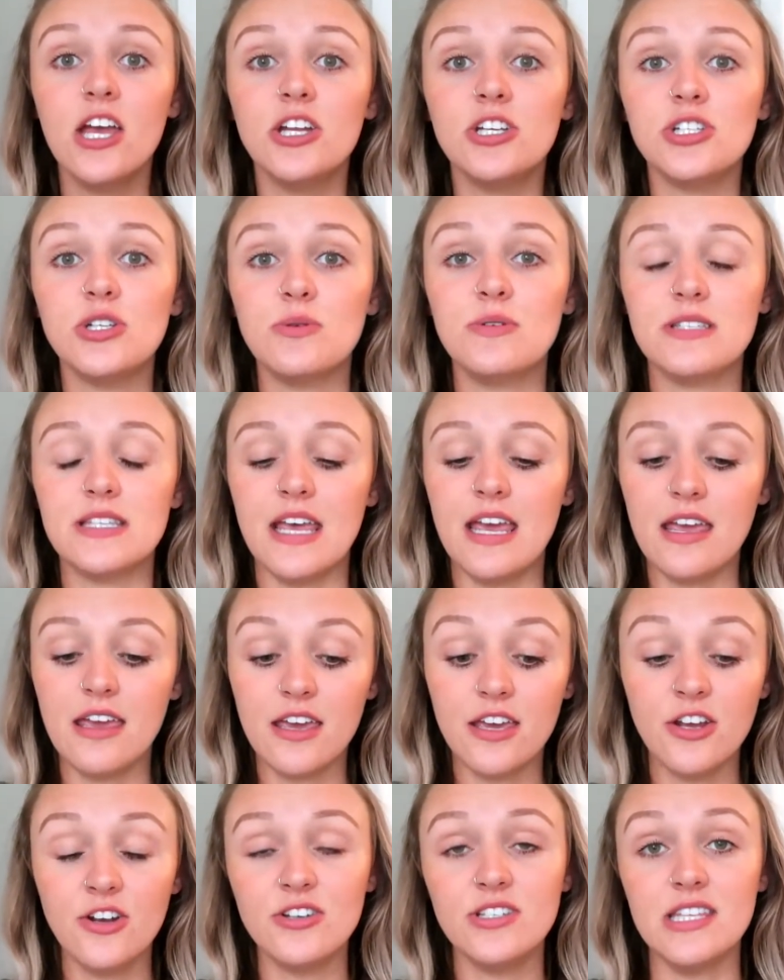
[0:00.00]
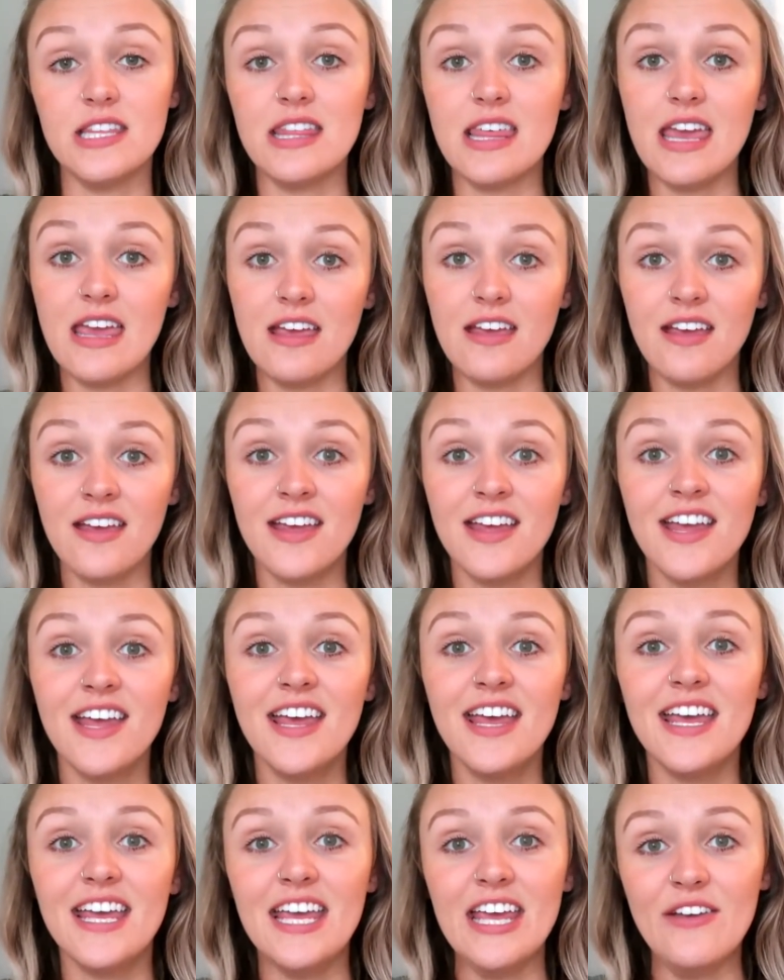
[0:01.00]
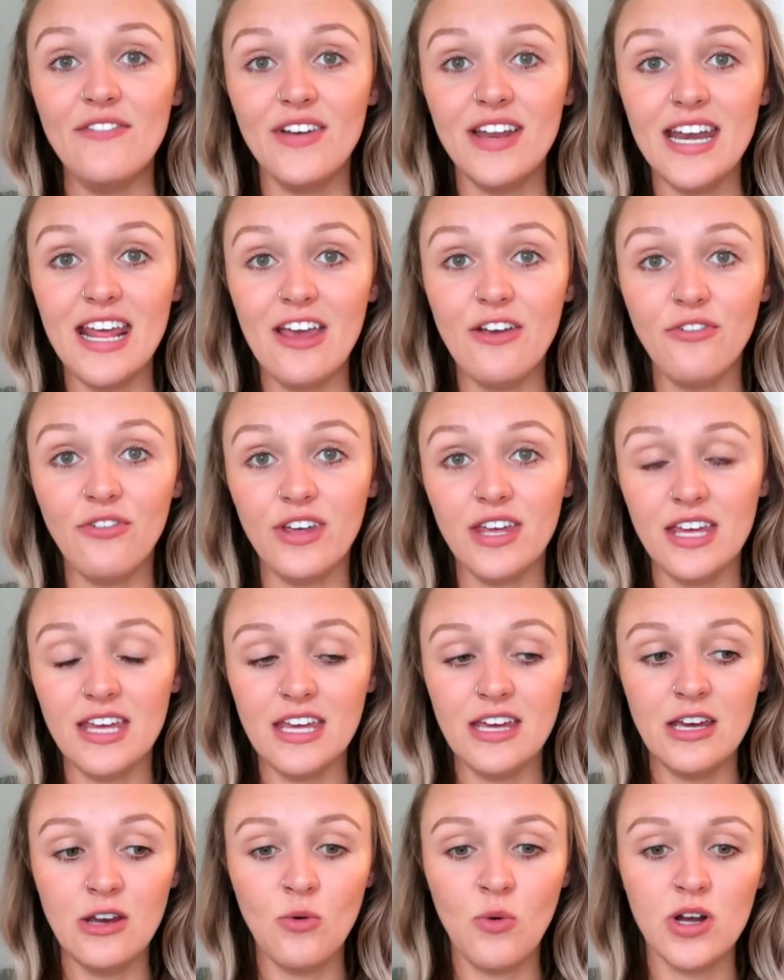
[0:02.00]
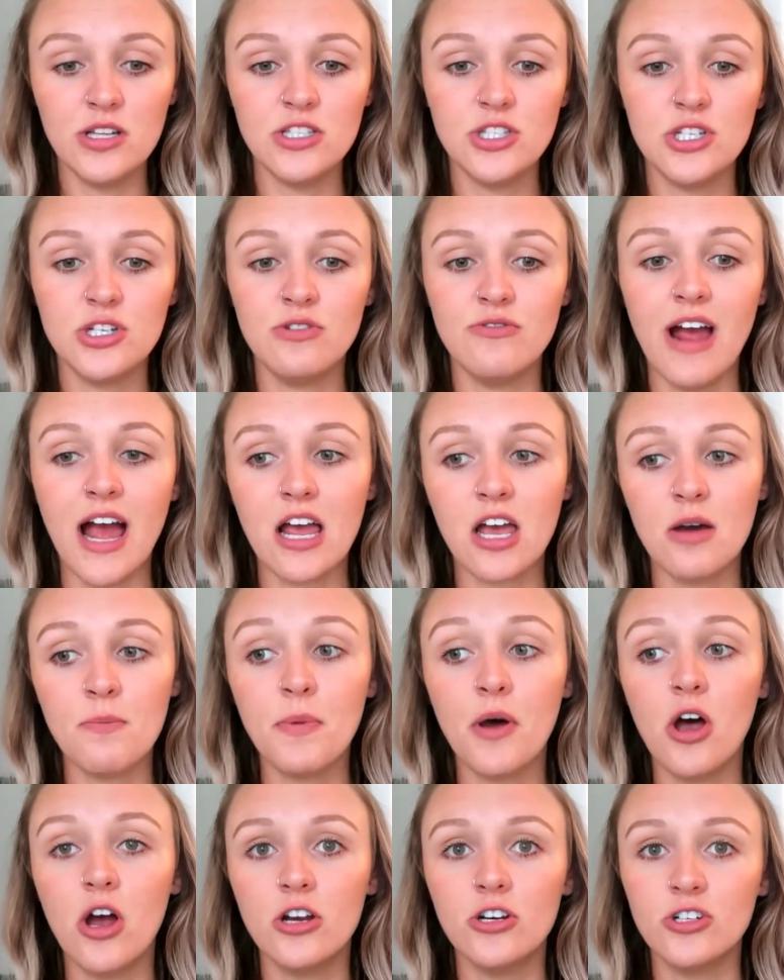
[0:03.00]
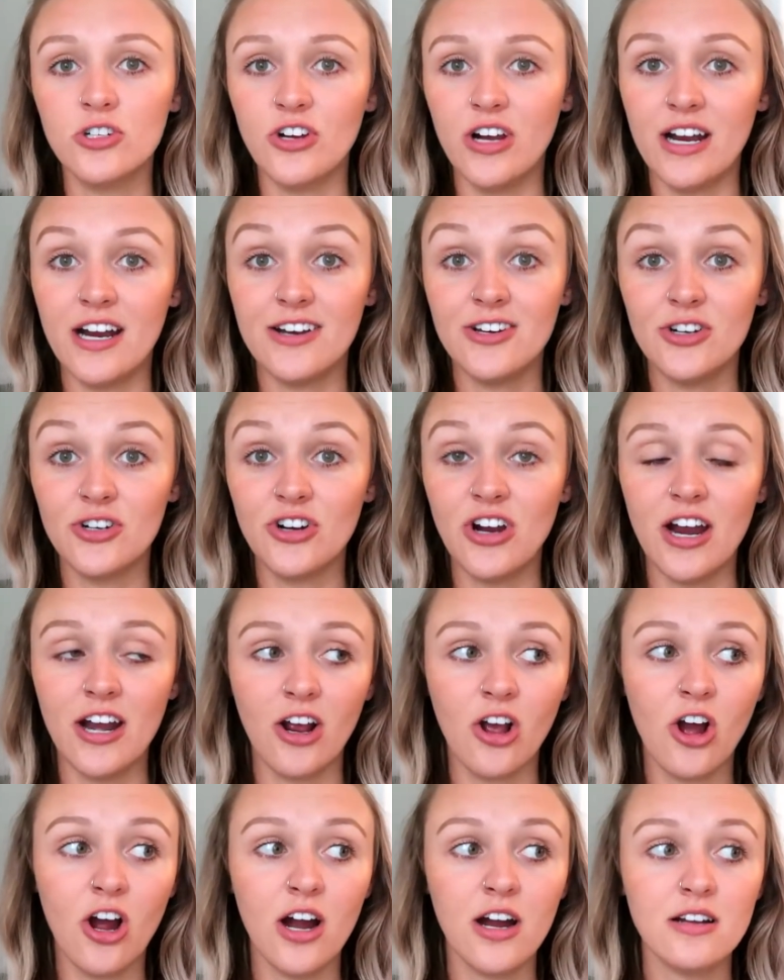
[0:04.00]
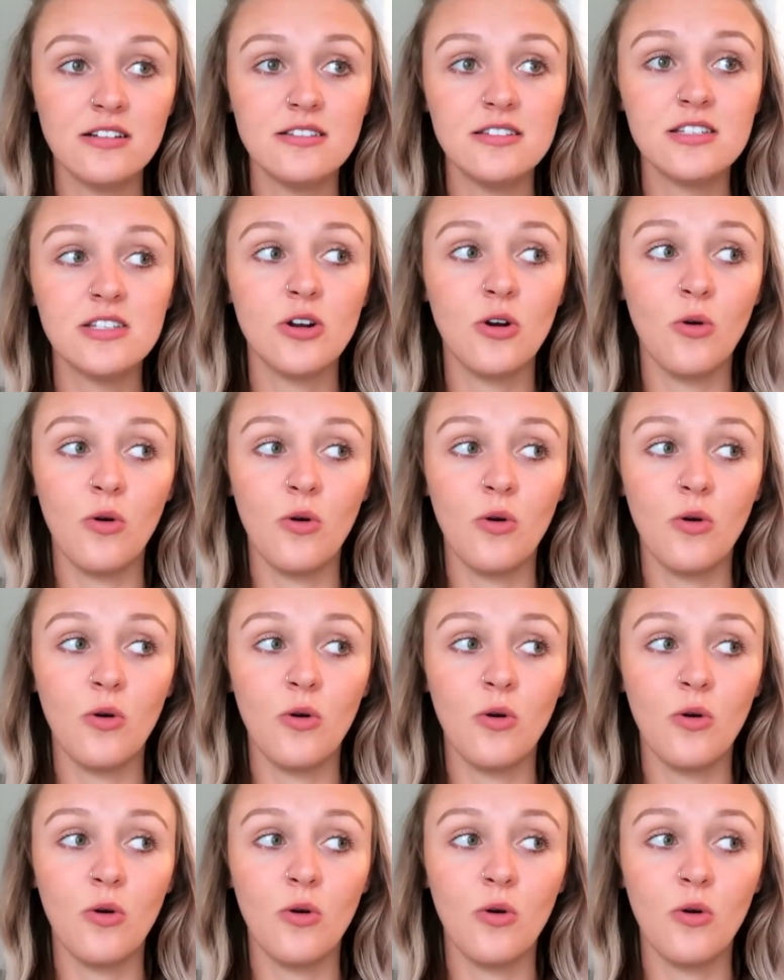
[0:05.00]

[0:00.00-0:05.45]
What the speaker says: And she was like, here's the thing. Even if he wants to rack up 100 grand on your credit cards